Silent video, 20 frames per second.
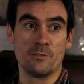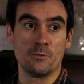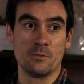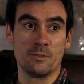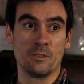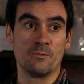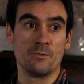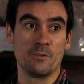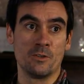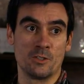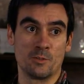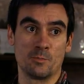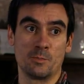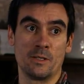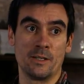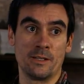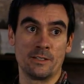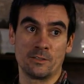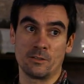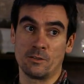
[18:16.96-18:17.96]
you in the first
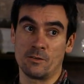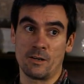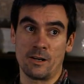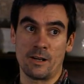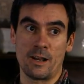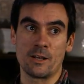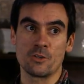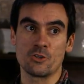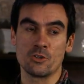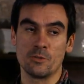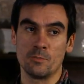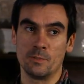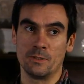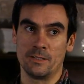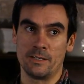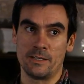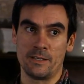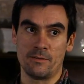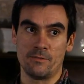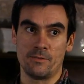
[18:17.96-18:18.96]
place, all right? I should have
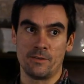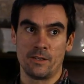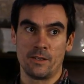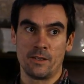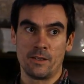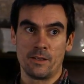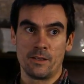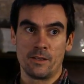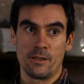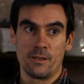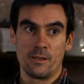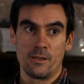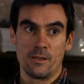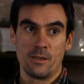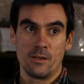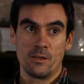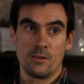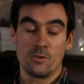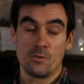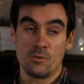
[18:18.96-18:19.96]
believed
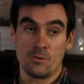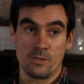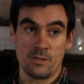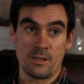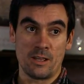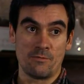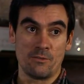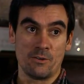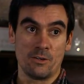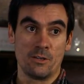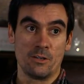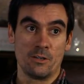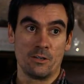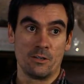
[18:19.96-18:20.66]
you'd never